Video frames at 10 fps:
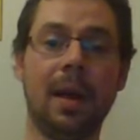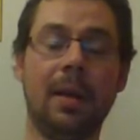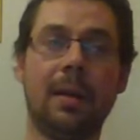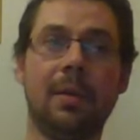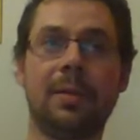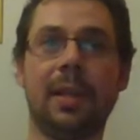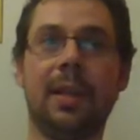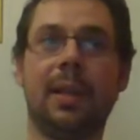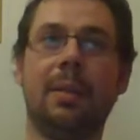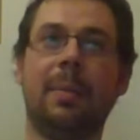And I was
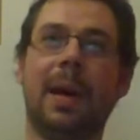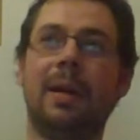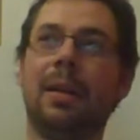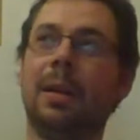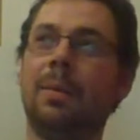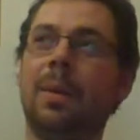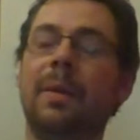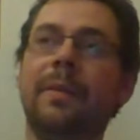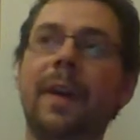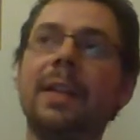thinking about it, going,
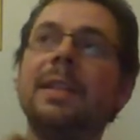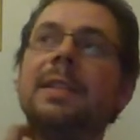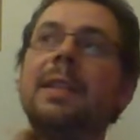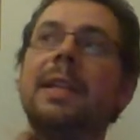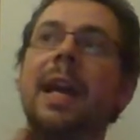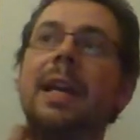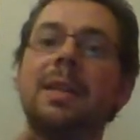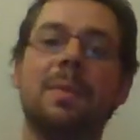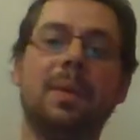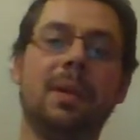well, if that is the
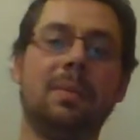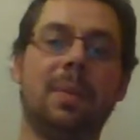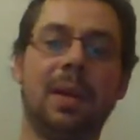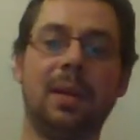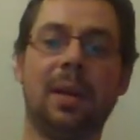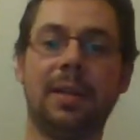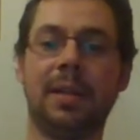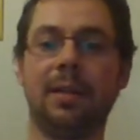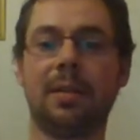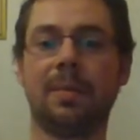case, why didn't I
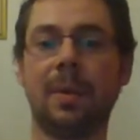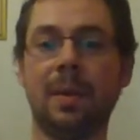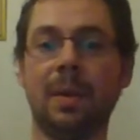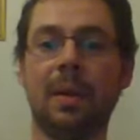teach them?